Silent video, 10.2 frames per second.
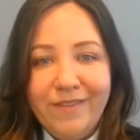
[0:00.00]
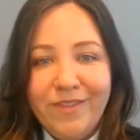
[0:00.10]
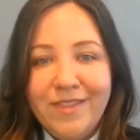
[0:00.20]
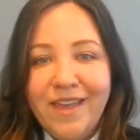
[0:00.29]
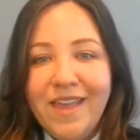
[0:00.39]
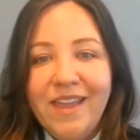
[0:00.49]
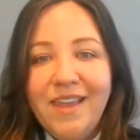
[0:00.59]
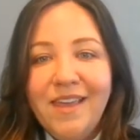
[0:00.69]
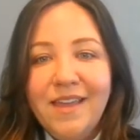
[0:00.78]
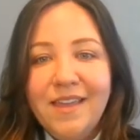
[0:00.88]
given that
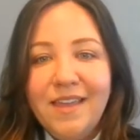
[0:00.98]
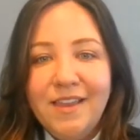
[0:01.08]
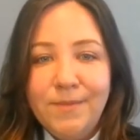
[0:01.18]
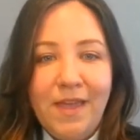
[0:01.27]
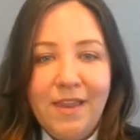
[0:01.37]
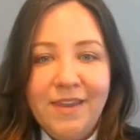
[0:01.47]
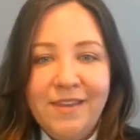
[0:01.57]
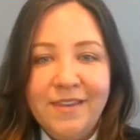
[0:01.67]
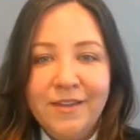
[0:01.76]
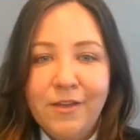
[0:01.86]
any
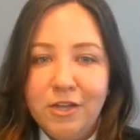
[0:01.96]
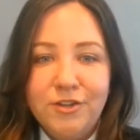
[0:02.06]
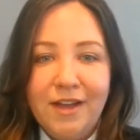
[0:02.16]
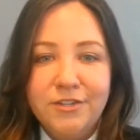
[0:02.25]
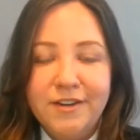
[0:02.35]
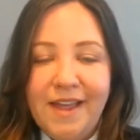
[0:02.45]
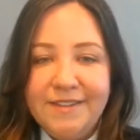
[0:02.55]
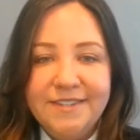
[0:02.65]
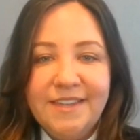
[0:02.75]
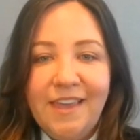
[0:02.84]
independent contractor
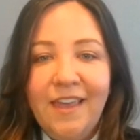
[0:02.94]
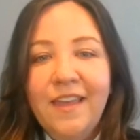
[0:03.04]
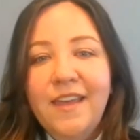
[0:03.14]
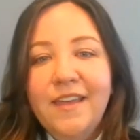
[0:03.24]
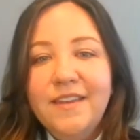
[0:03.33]
entity